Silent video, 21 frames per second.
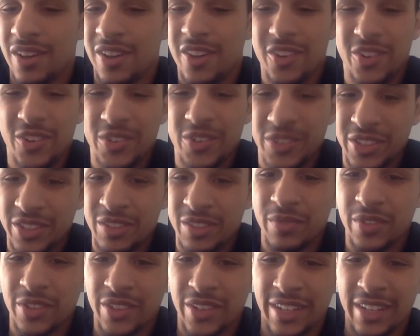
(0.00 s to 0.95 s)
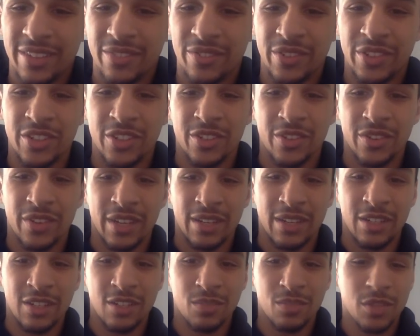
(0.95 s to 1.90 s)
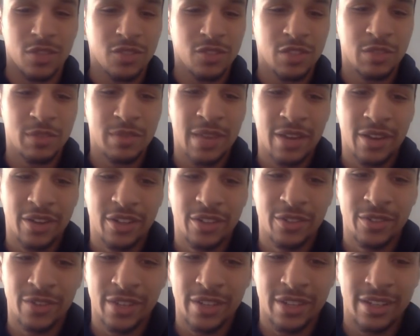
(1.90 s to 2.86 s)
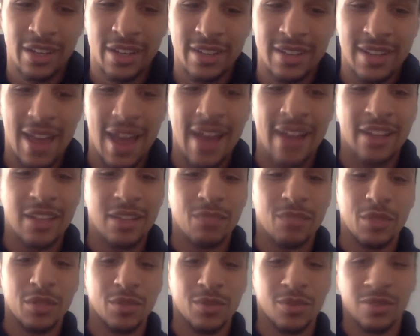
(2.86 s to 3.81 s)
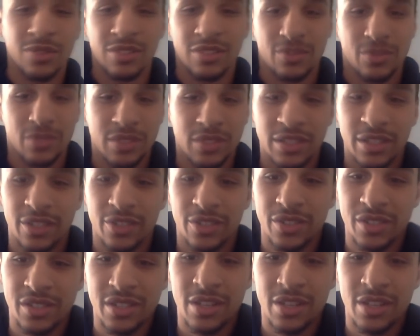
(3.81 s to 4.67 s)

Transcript: other religion, but when you're these Muslims be out here fucking attacking people, it's ridiculous.